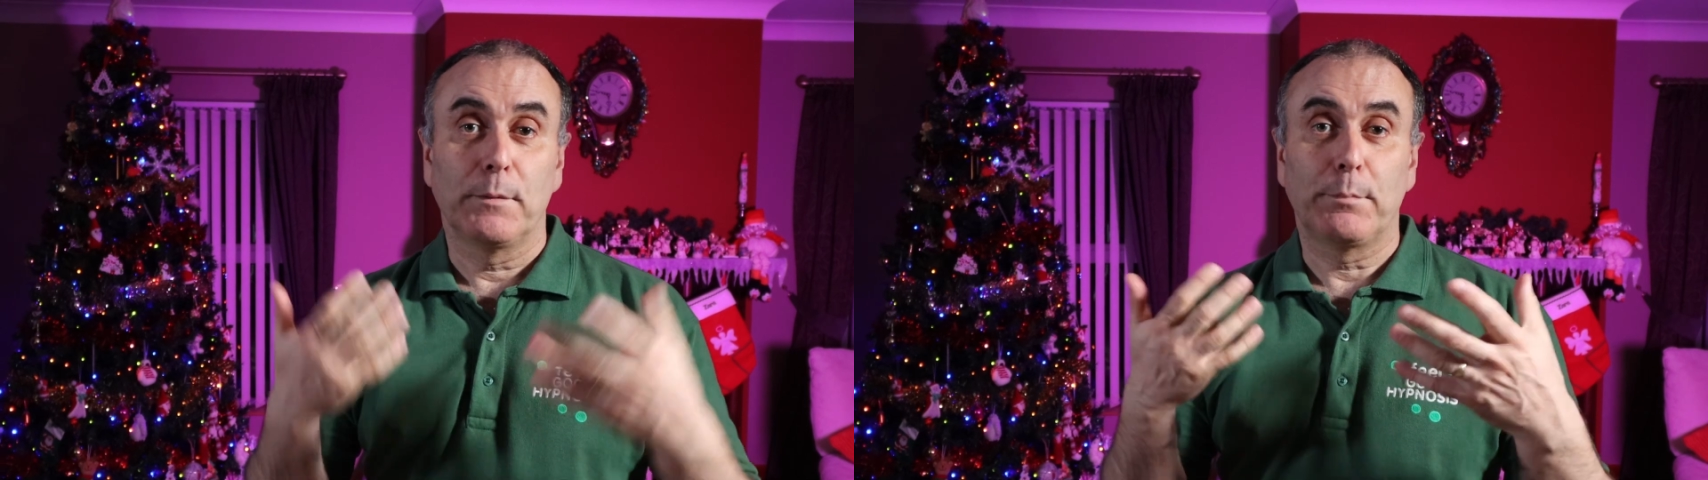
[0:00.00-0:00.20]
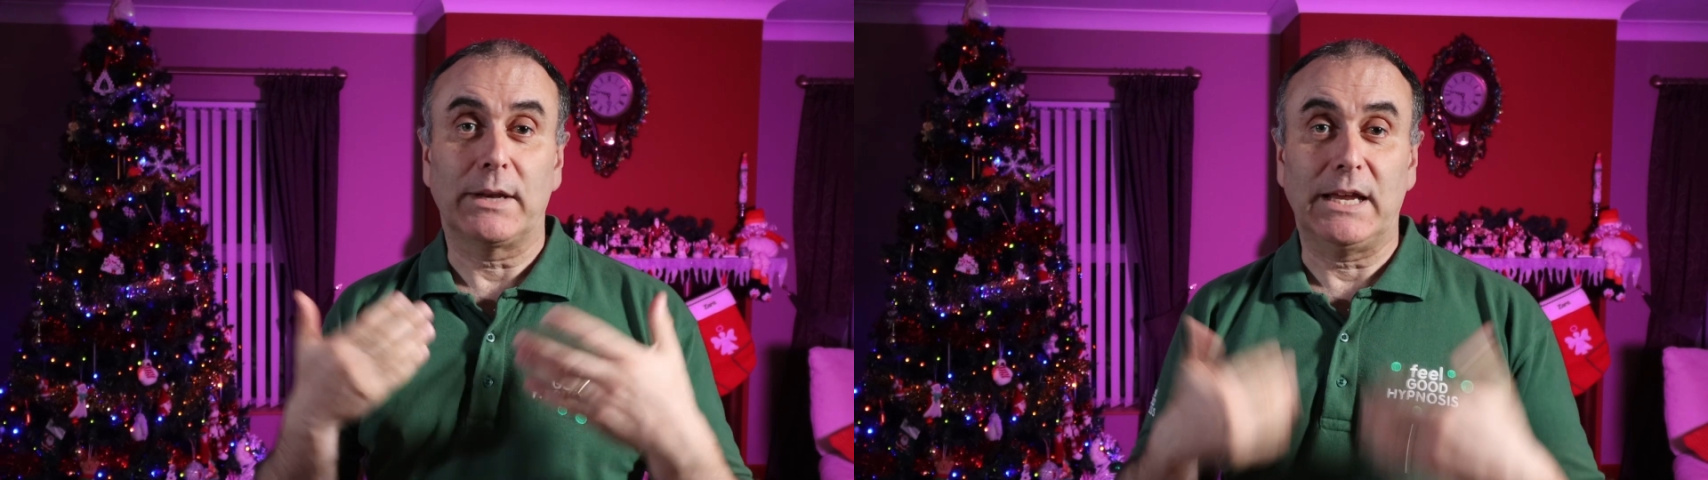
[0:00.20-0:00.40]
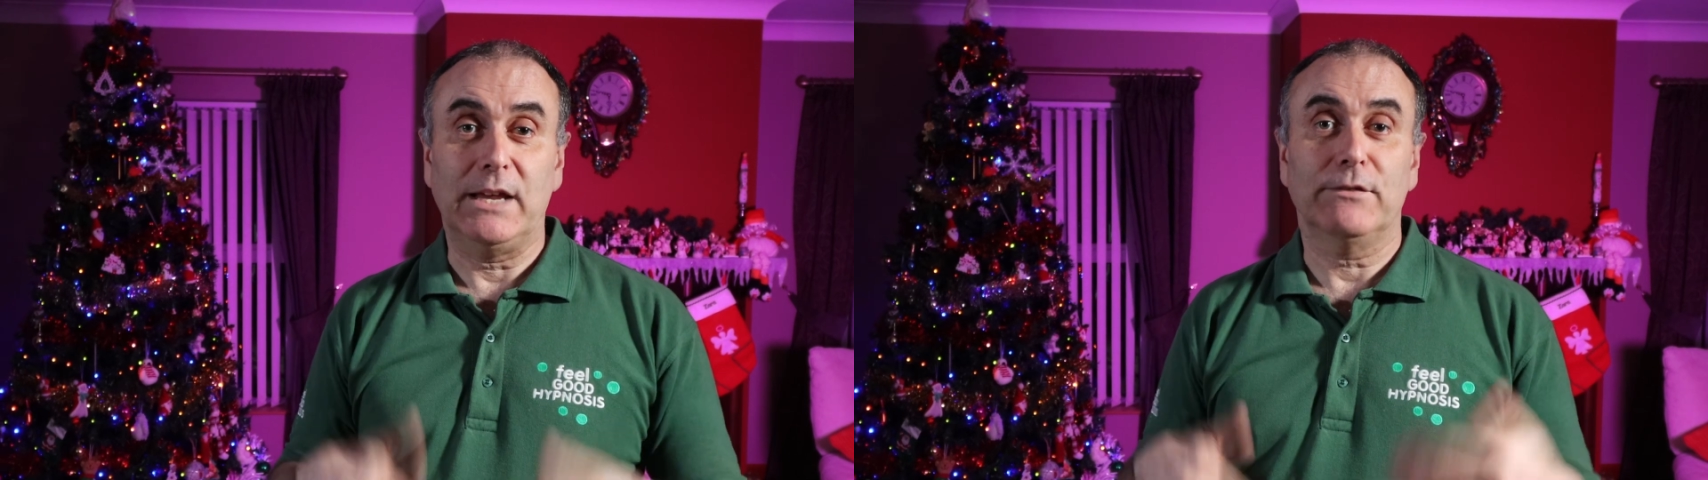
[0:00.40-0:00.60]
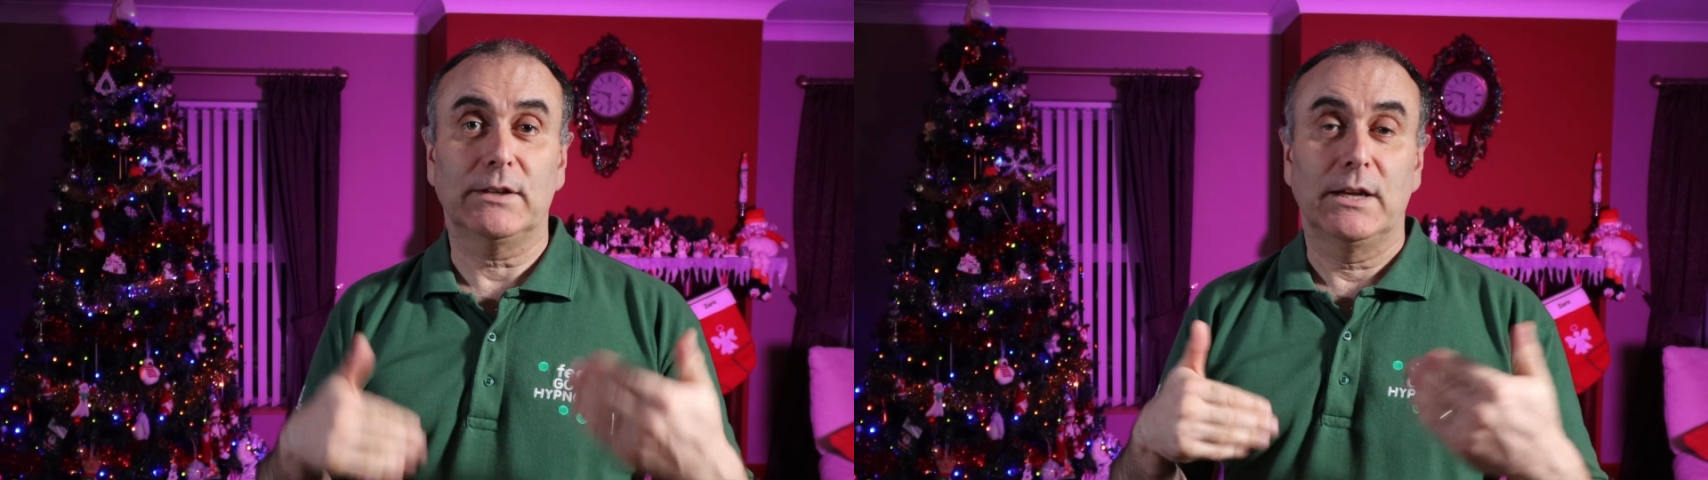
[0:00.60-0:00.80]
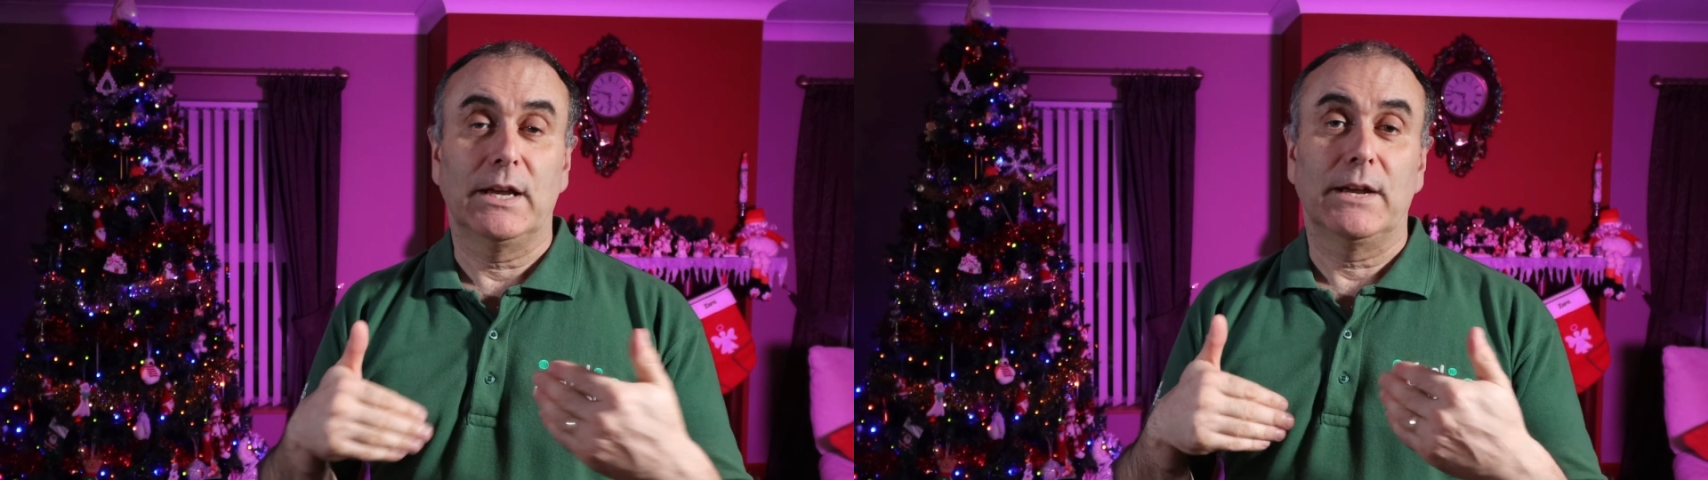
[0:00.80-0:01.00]
But
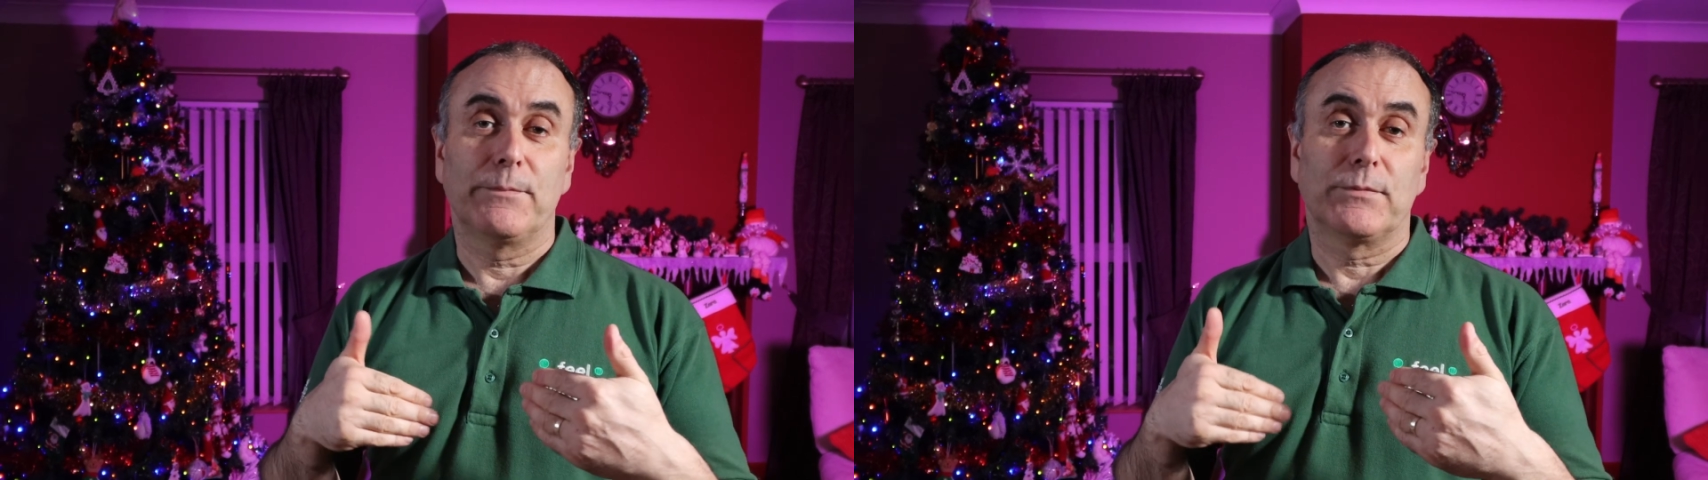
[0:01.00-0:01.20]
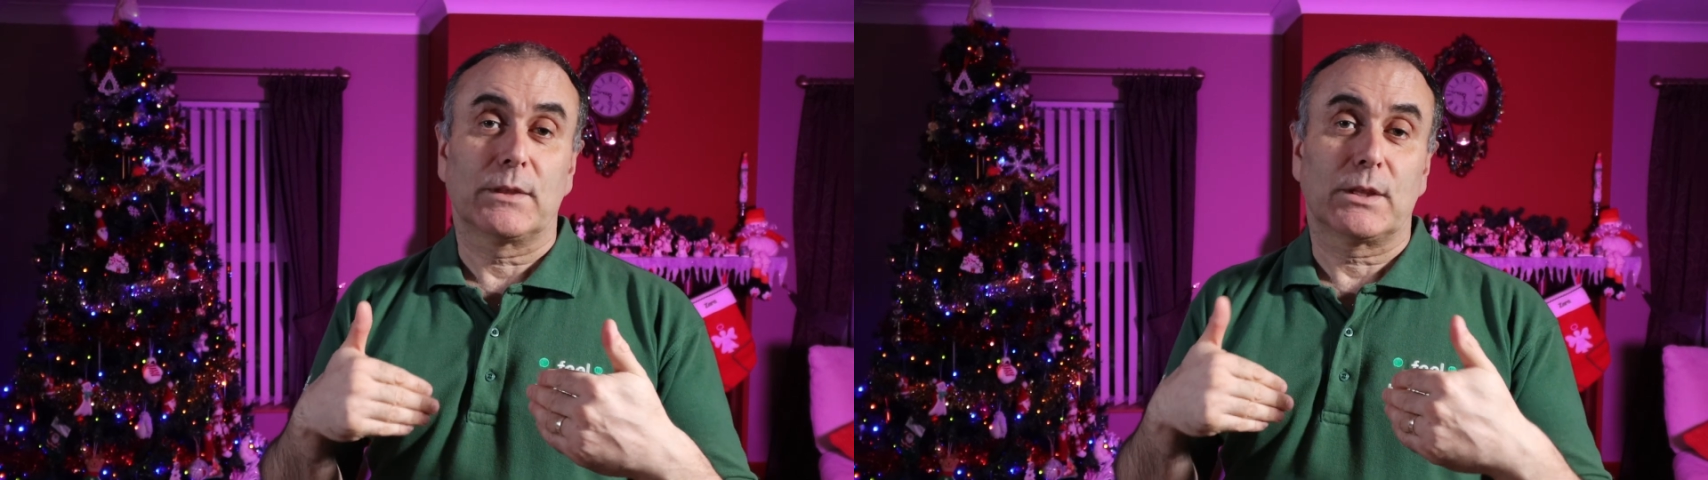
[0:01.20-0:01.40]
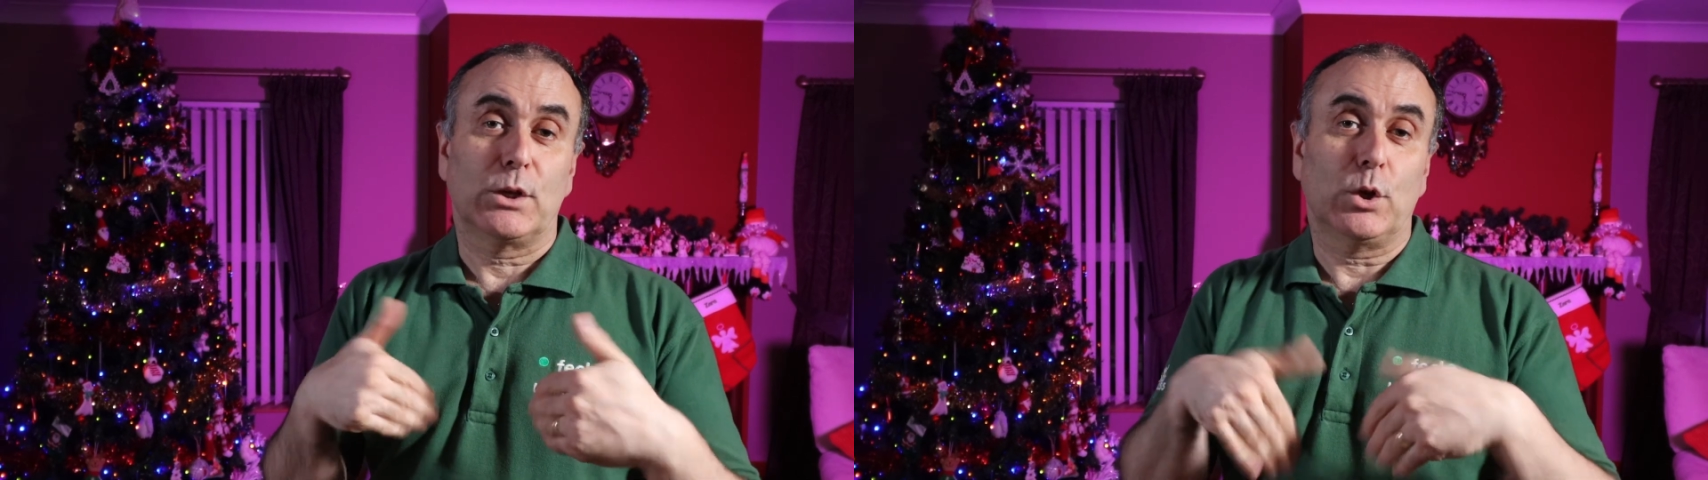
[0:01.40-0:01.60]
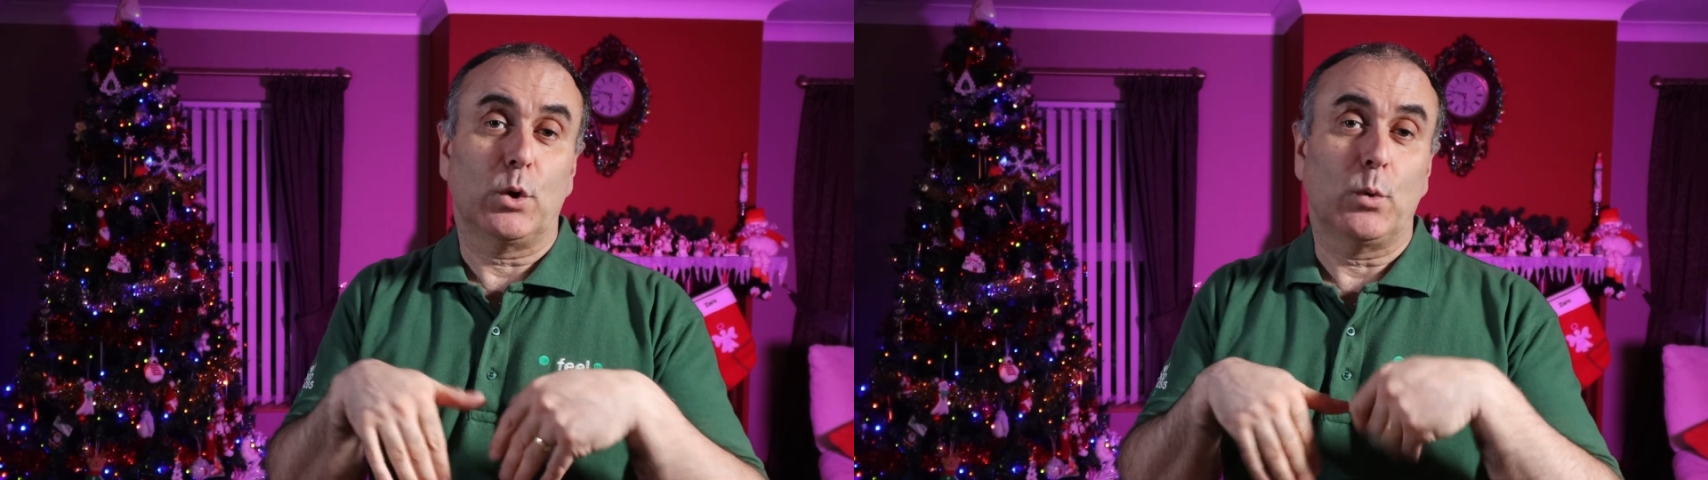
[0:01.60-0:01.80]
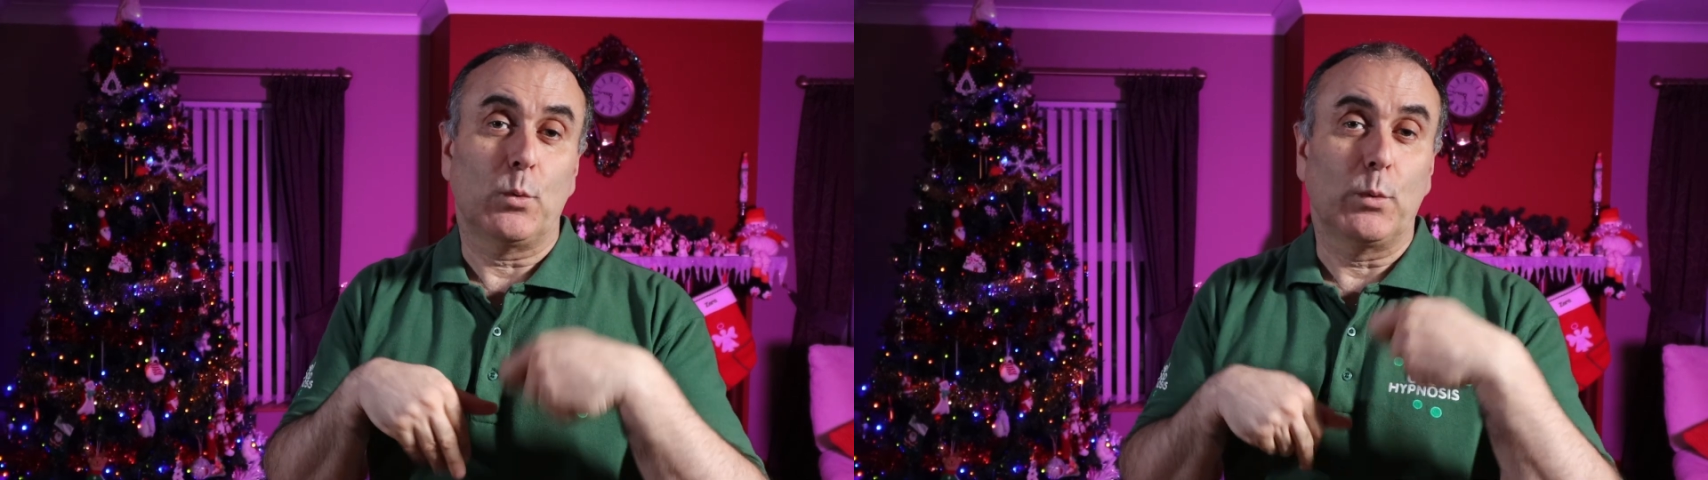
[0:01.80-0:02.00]
even,
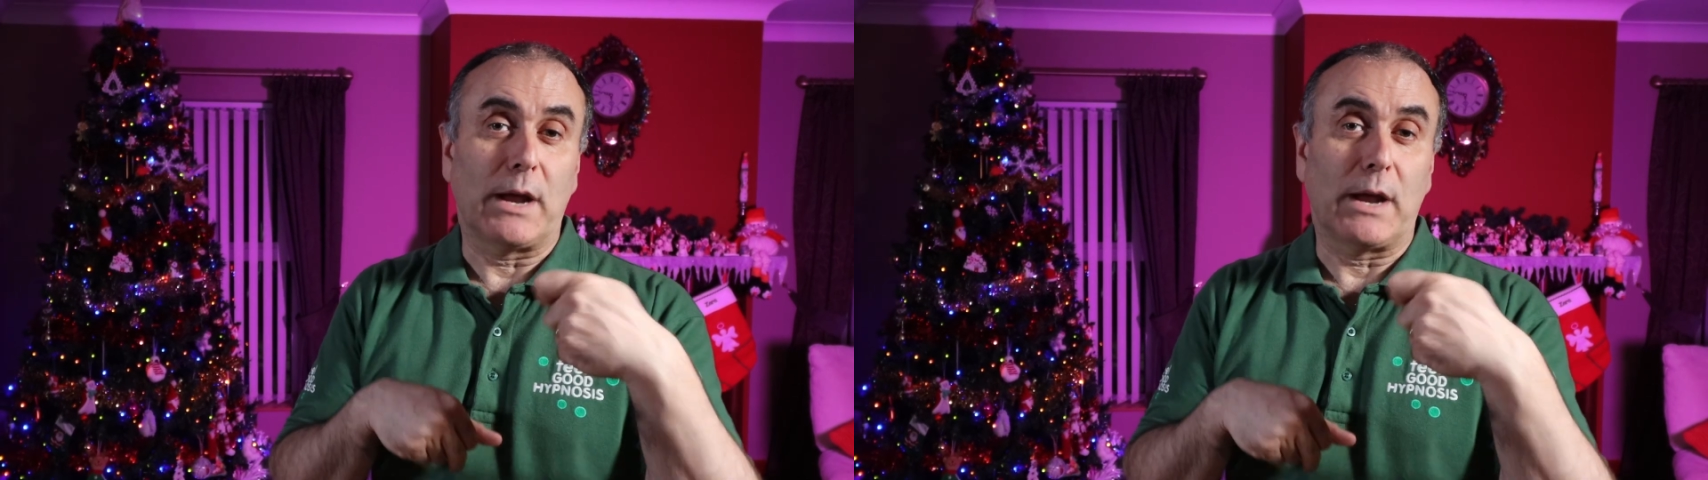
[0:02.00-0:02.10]
when